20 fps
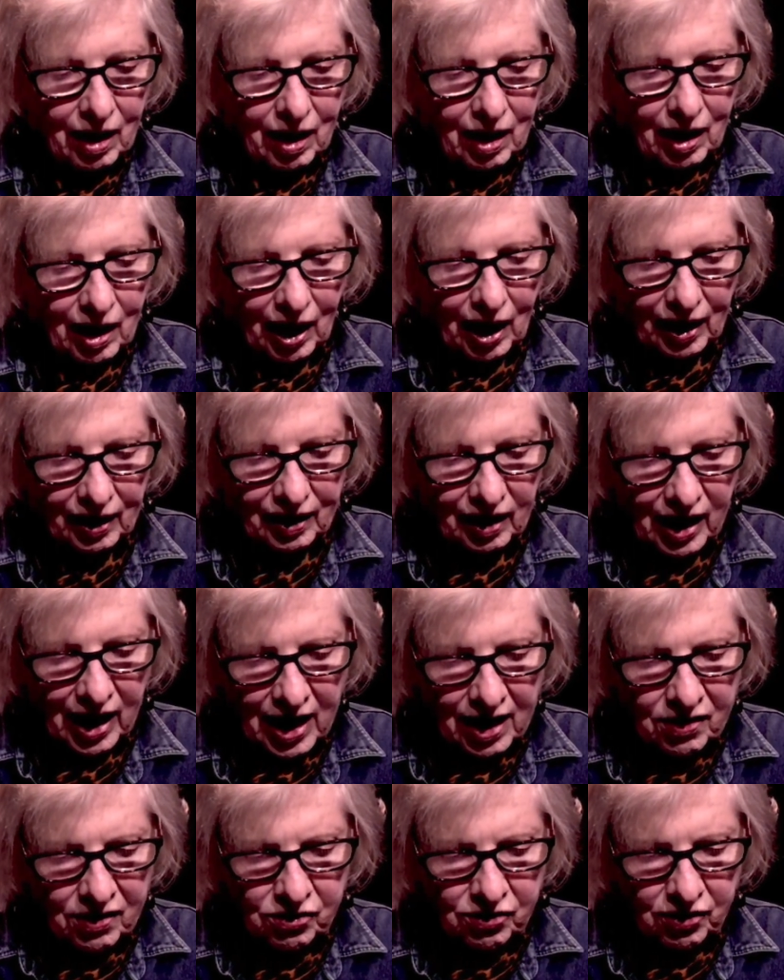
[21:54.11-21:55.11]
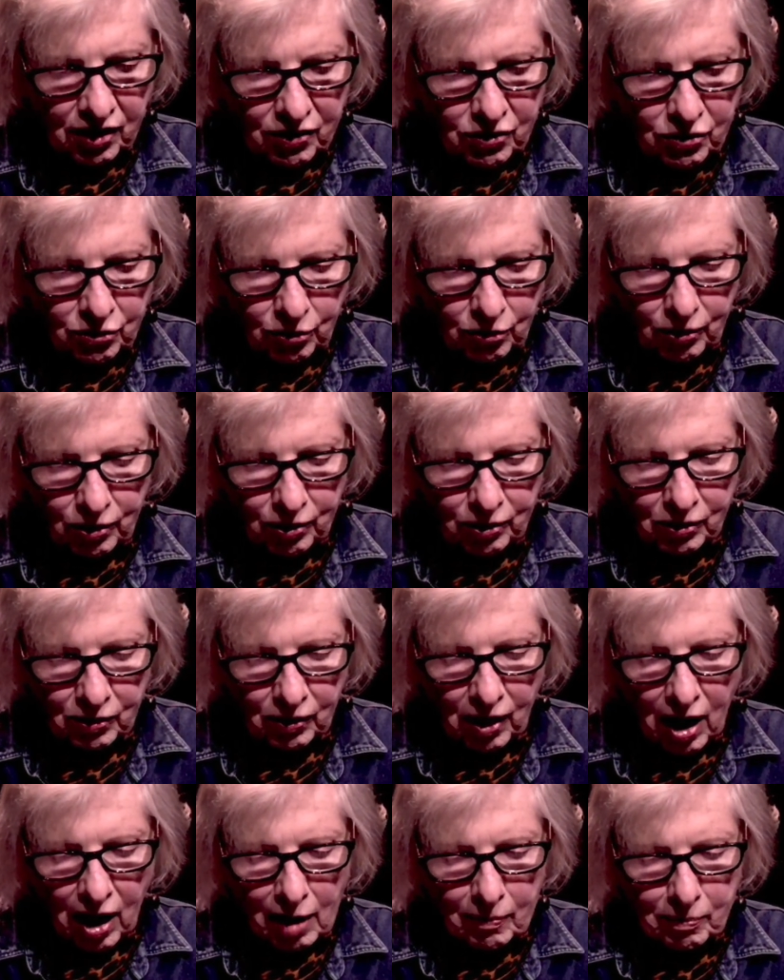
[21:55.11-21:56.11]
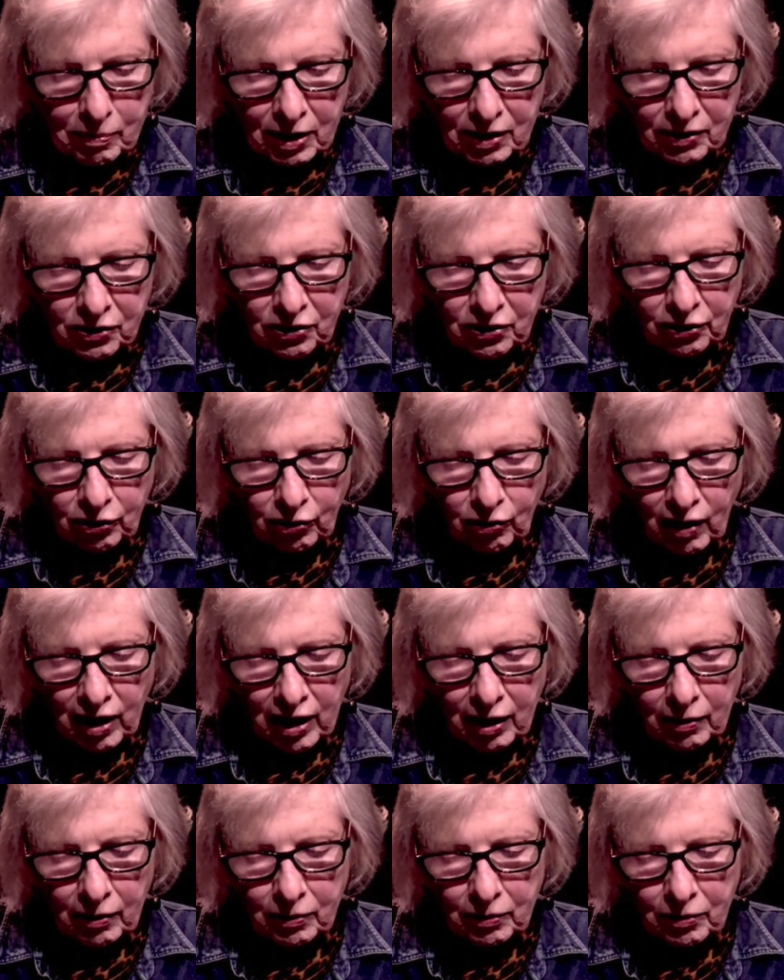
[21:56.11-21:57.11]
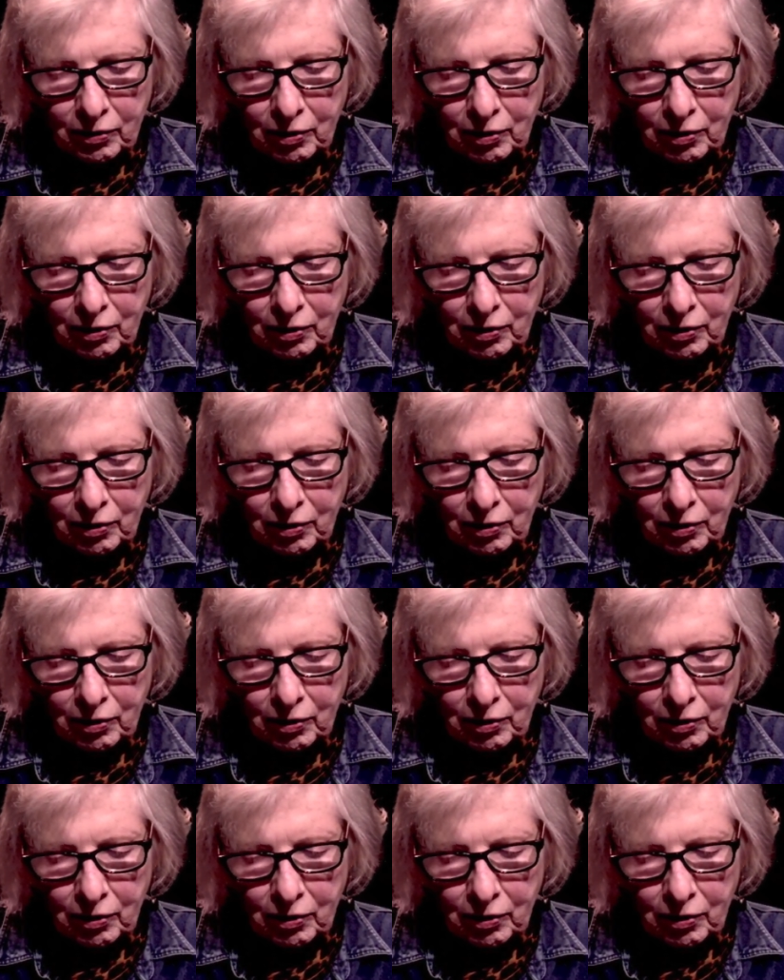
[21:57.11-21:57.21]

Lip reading: At last I saw her hop onto the ground.